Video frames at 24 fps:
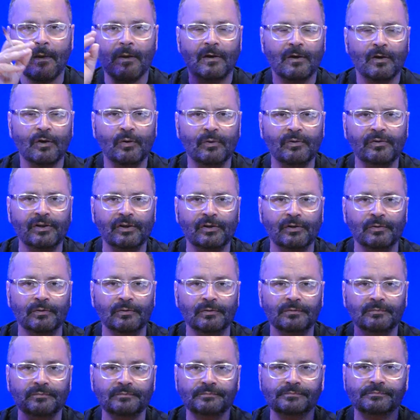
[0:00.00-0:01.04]
Who knew?
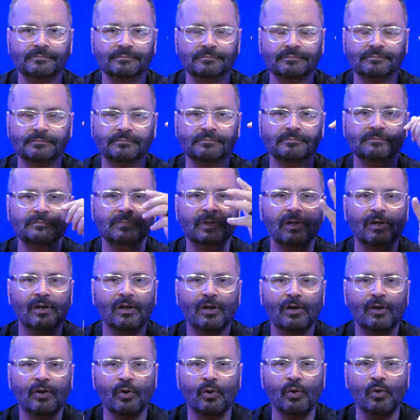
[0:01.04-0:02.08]

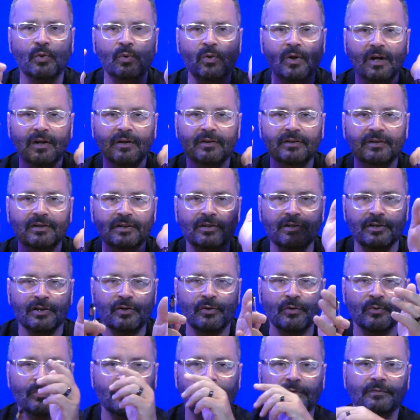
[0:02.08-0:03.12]
Who
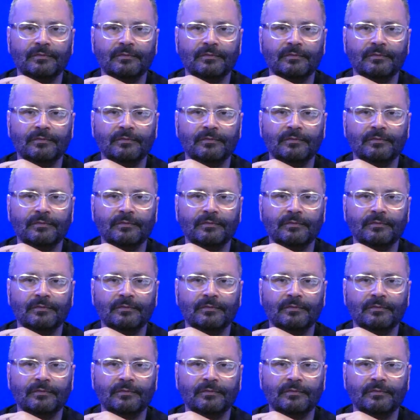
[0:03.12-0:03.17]
knew?